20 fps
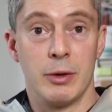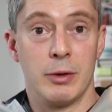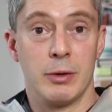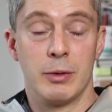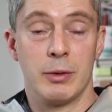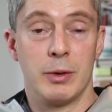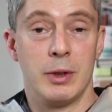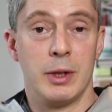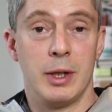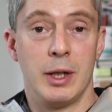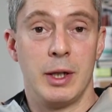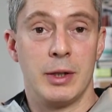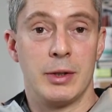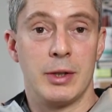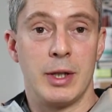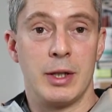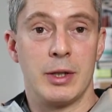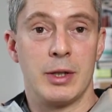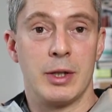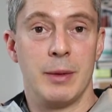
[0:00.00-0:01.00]
your uh,
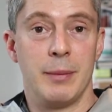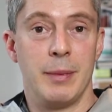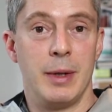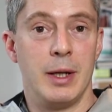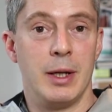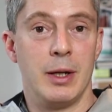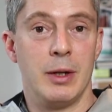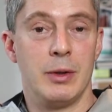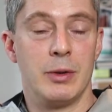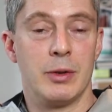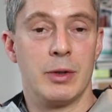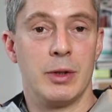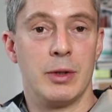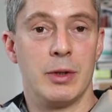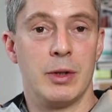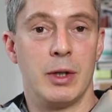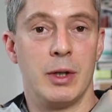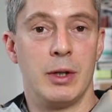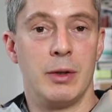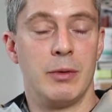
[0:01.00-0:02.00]
essential aminos
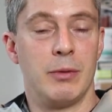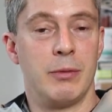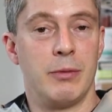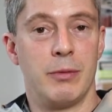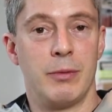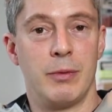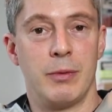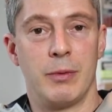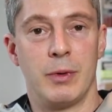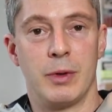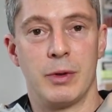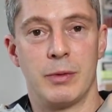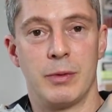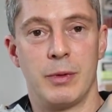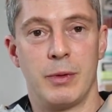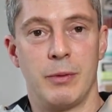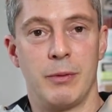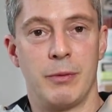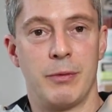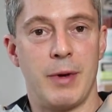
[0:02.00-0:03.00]
and and
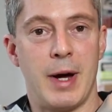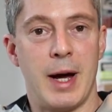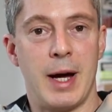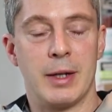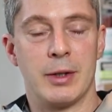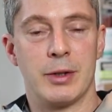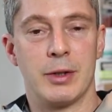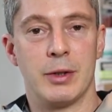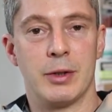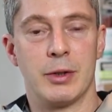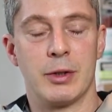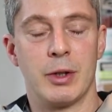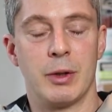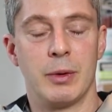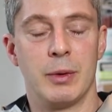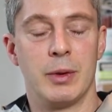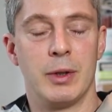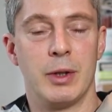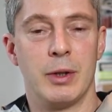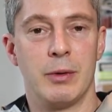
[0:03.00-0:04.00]
and fats and
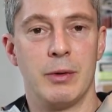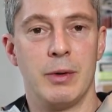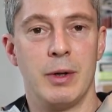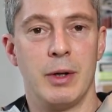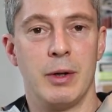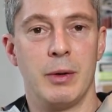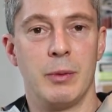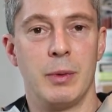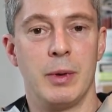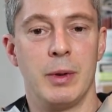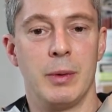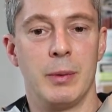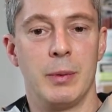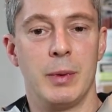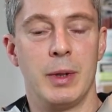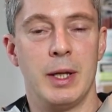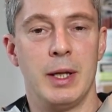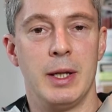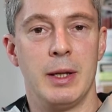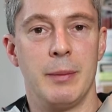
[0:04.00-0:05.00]
so on that are
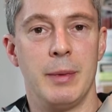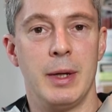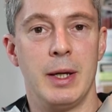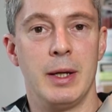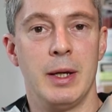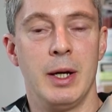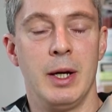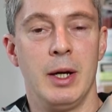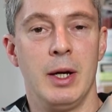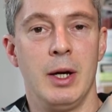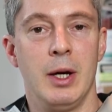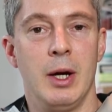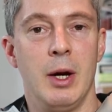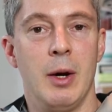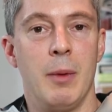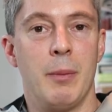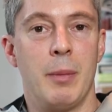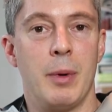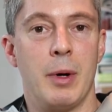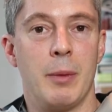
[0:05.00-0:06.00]
within the meat
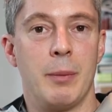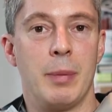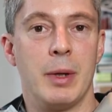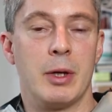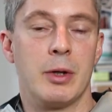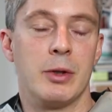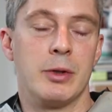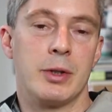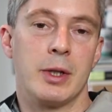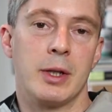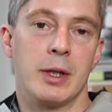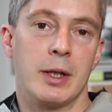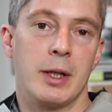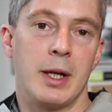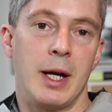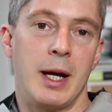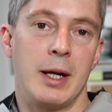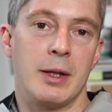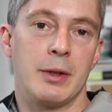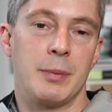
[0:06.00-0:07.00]
but because the
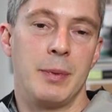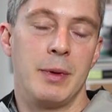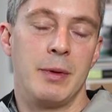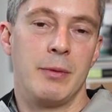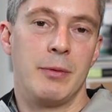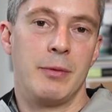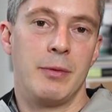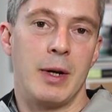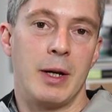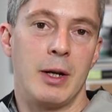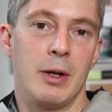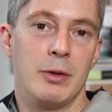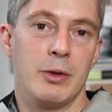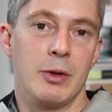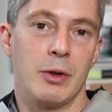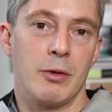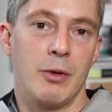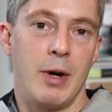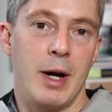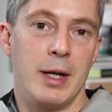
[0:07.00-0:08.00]
cow's been fed loads
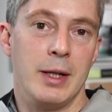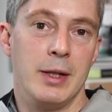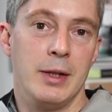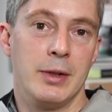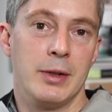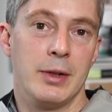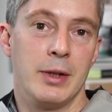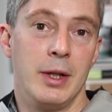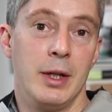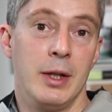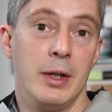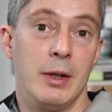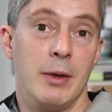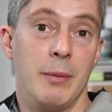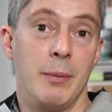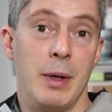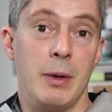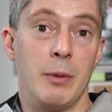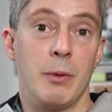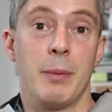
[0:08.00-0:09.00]
of grains
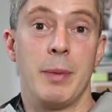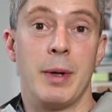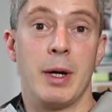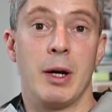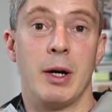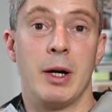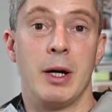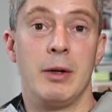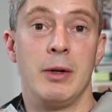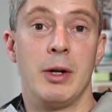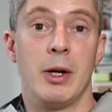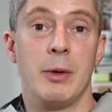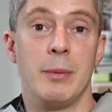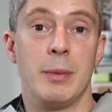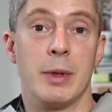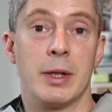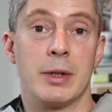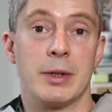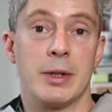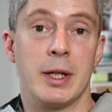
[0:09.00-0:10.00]
the meat will be higher in
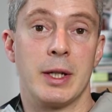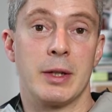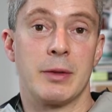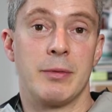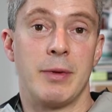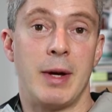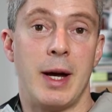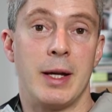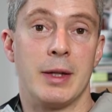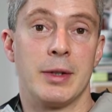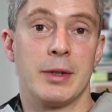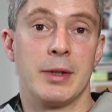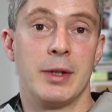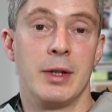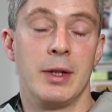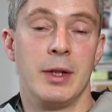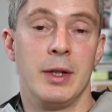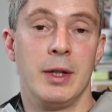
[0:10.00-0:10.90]
omega 6 fats